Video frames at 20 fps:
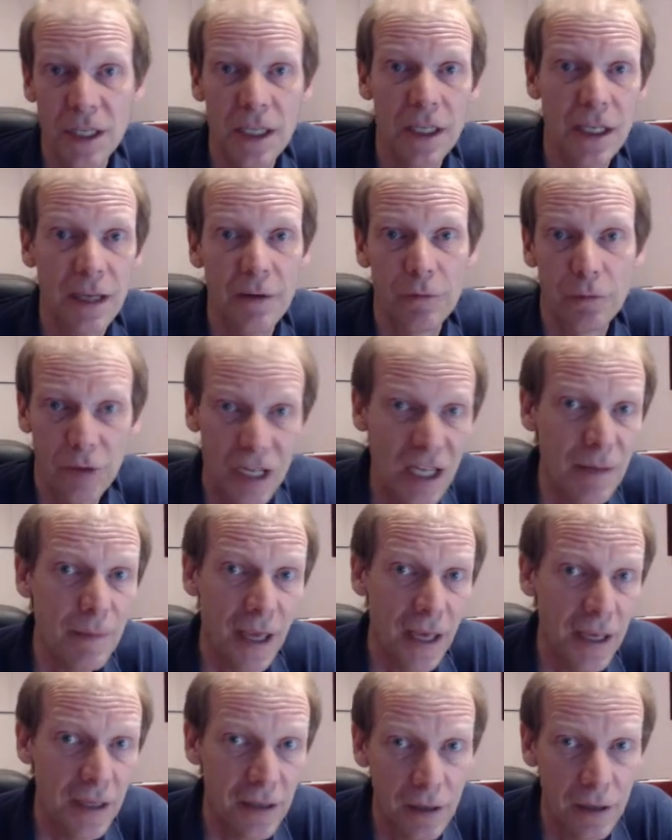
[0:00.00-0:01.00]
in a
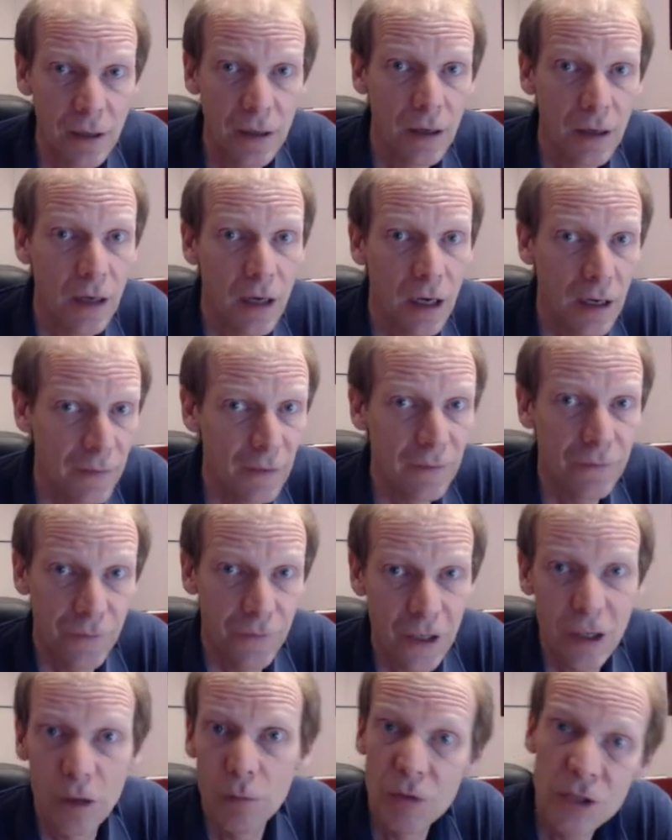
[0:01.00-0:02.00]
remake of a
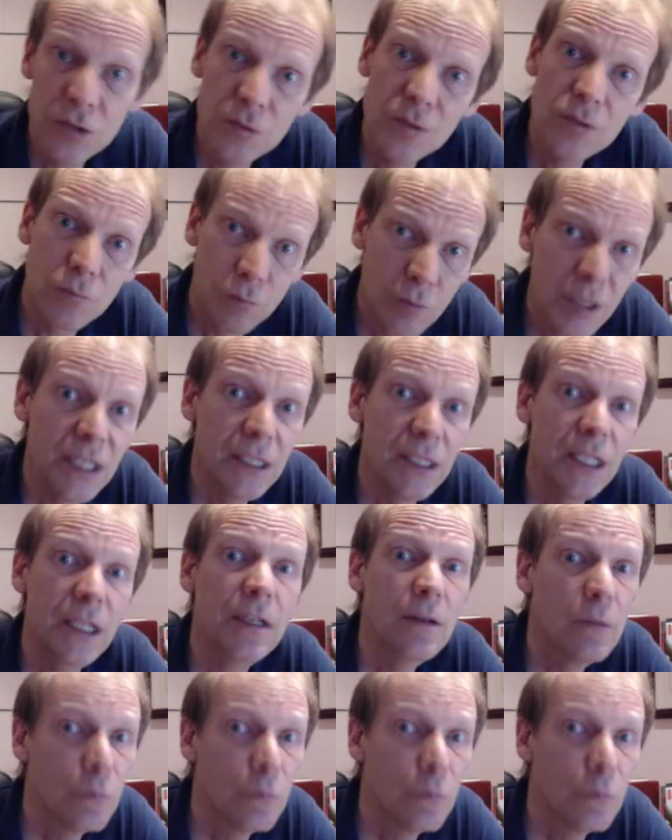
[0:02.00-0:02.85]
film which was really,